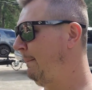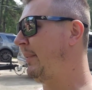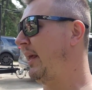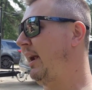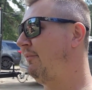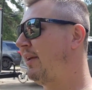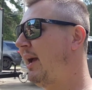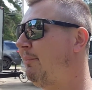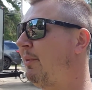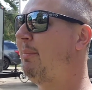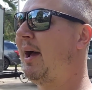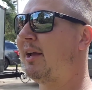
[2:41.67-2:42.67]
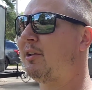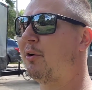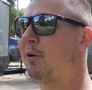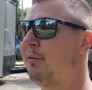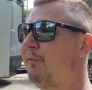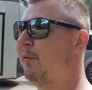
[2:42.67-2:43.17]
and I've kept the
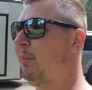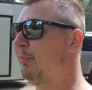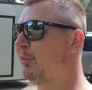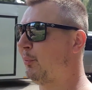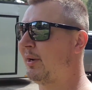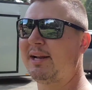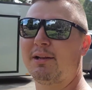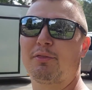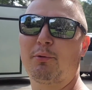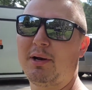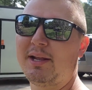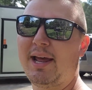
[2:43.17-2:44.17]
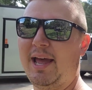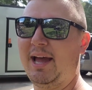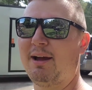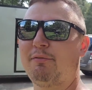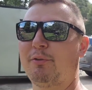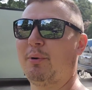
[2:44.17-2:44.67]
backyard from three to three and a
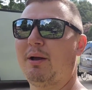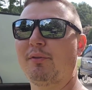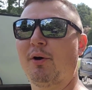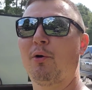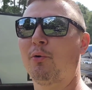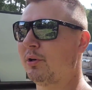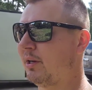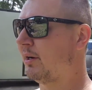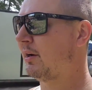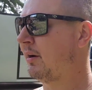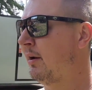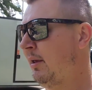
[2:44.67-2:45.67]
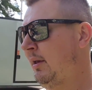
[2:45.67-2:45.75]
half throughout the whole year.